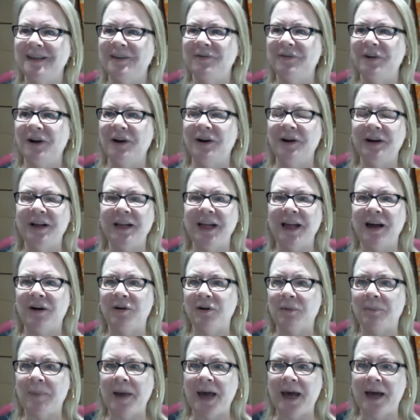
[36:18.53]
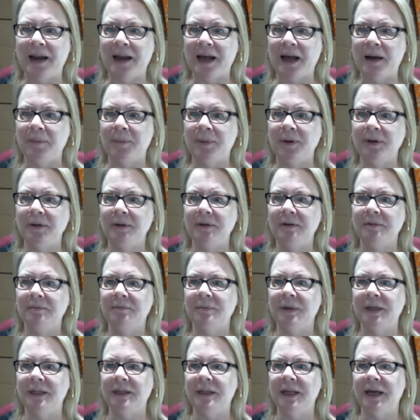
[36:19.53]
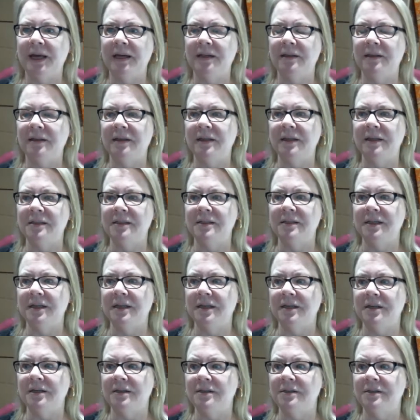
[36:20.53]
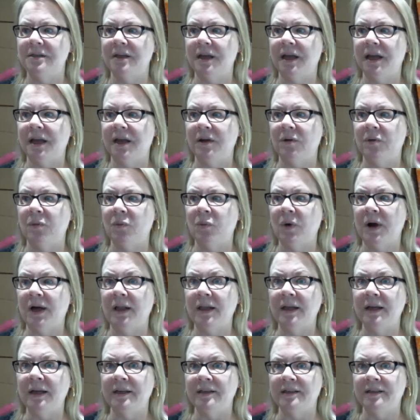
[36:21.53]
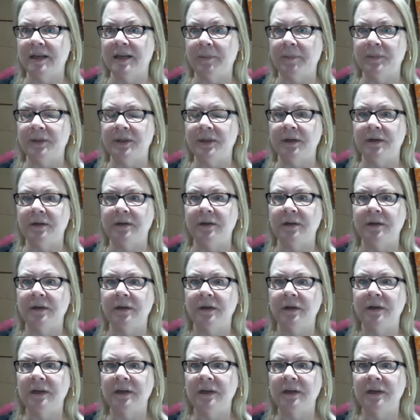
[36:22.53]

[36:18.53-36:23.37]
ferreting out a bad apple, but that this is a well-accepted